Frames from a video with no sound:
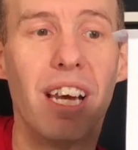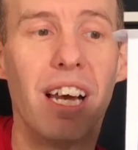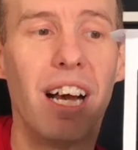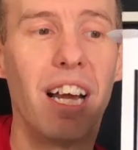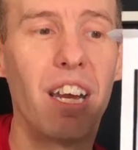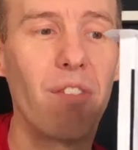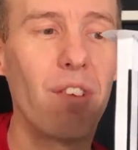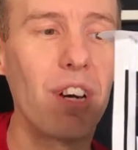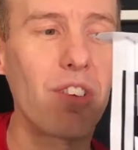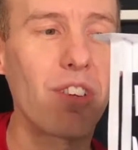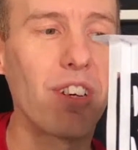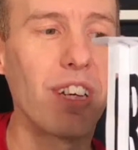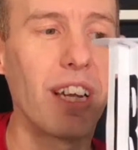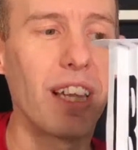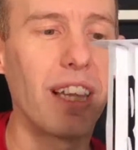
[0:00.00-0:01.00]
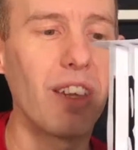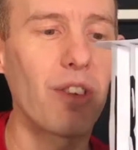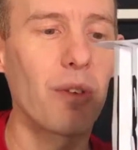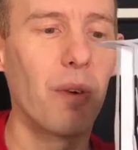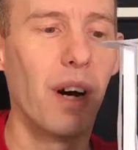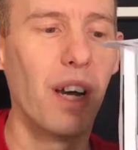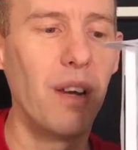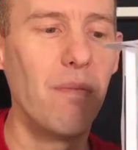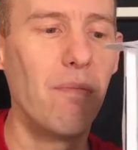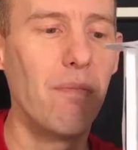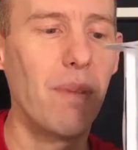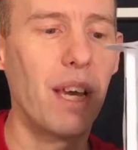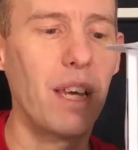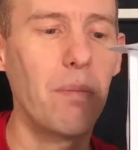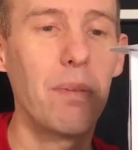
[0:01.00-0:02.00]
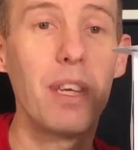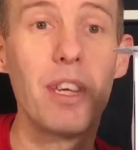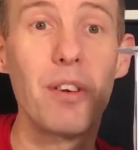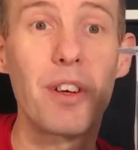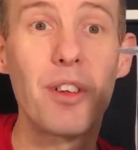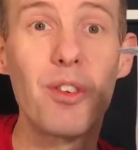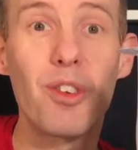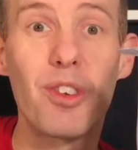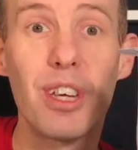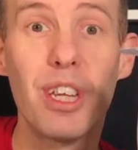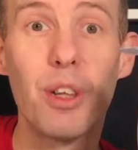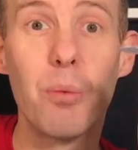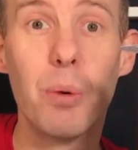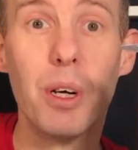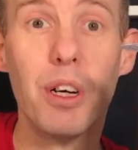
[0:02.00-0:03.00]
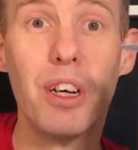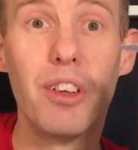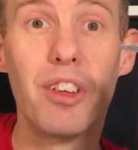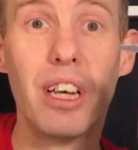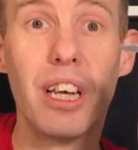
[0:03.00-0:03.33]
And if I turn it this way, maybe you can see the word